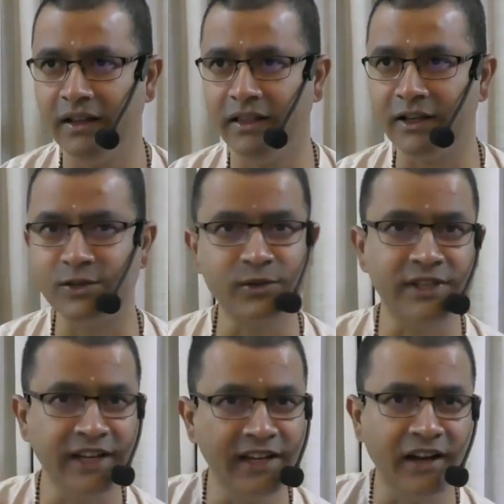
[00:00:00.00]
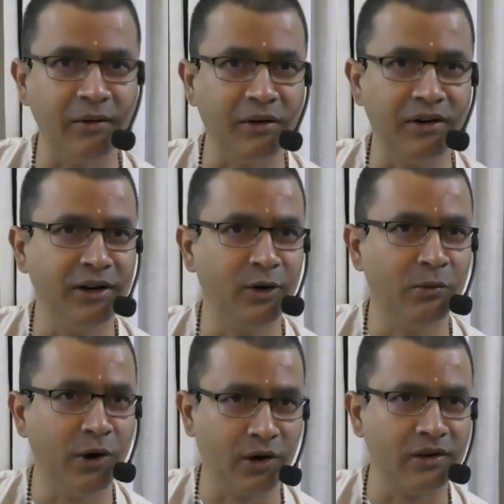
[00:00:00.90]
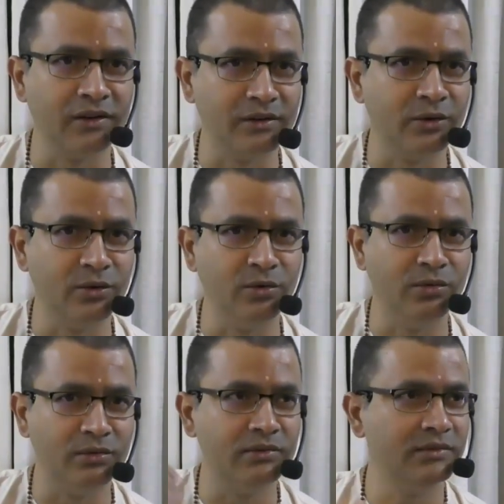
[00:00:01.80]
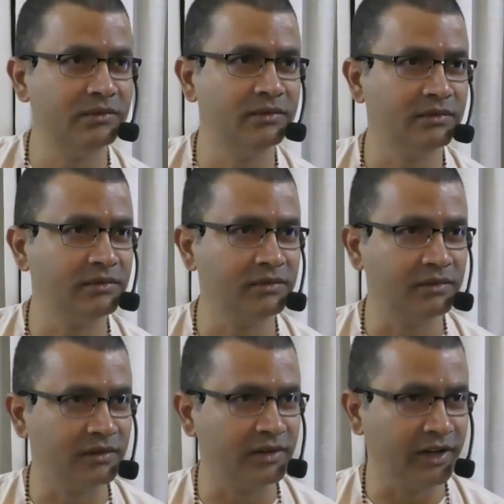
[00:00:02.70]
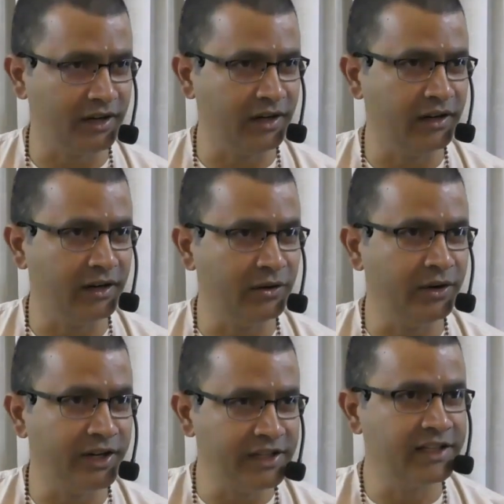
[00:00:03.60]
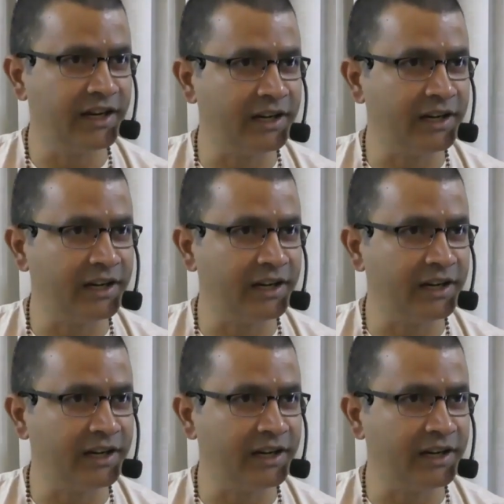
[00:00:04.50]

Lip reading: there is no senior, monk to, initiate